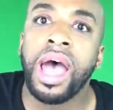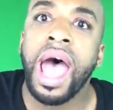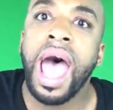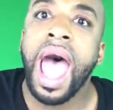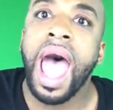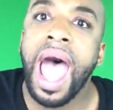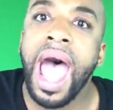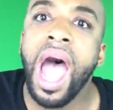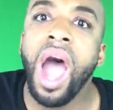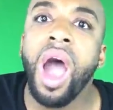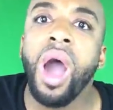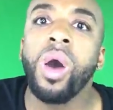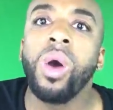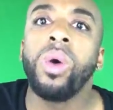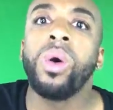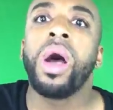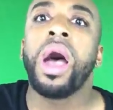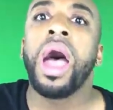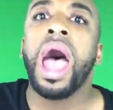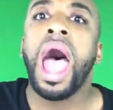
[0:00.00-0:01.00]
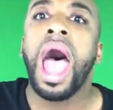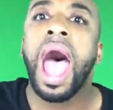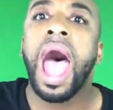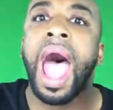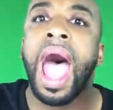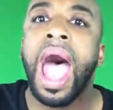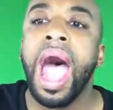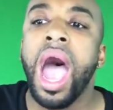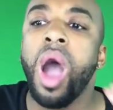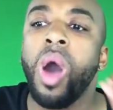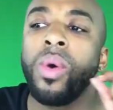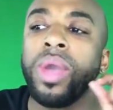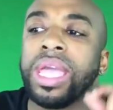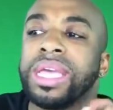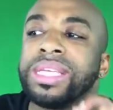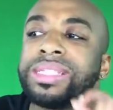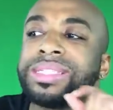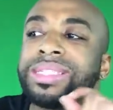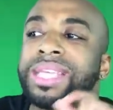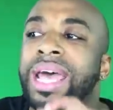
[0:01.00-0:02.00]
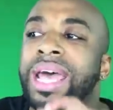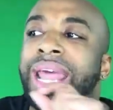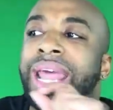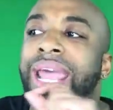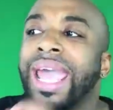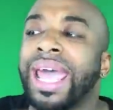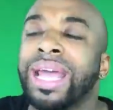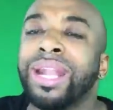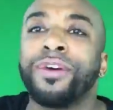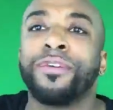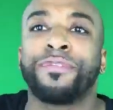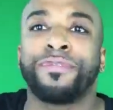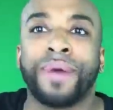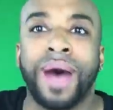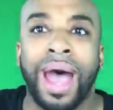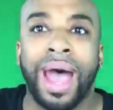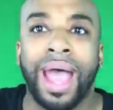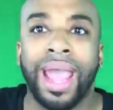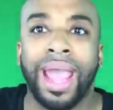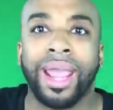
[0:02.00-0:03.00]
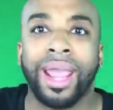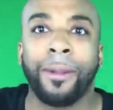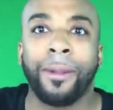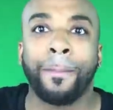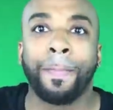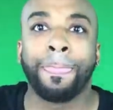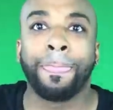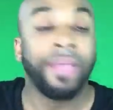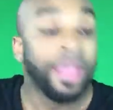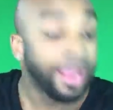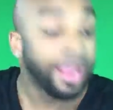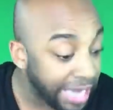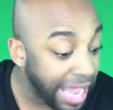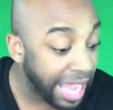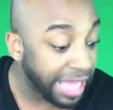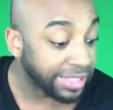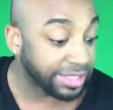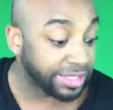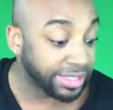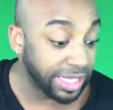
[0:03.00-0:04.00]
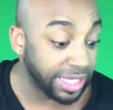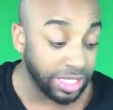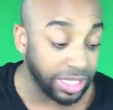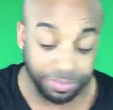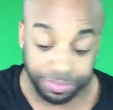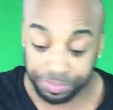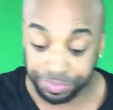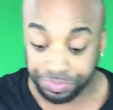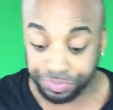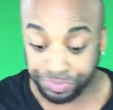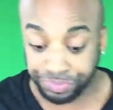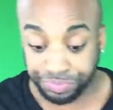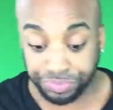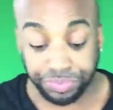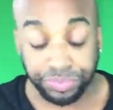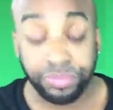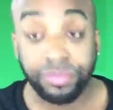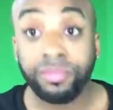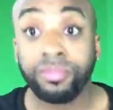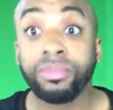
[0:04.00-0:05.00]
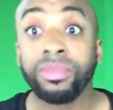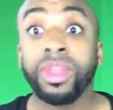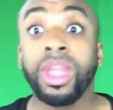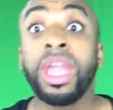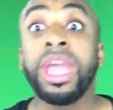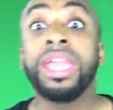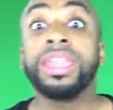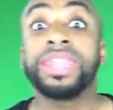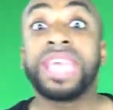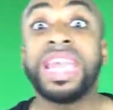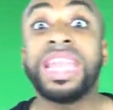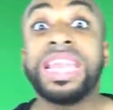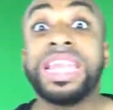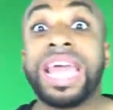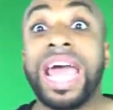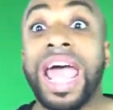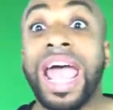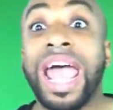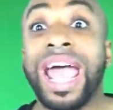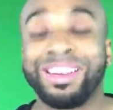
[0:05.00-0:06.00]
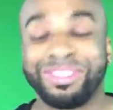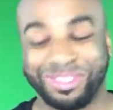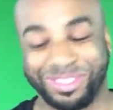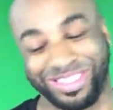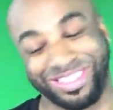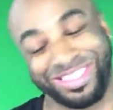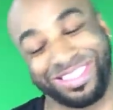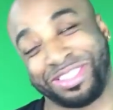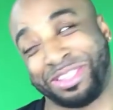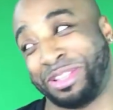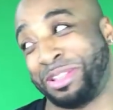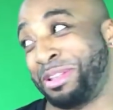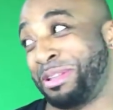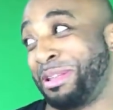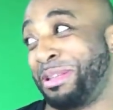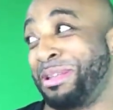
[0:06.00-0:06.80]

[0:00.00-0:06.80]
How? How is that edifying? Now, see, they need to have...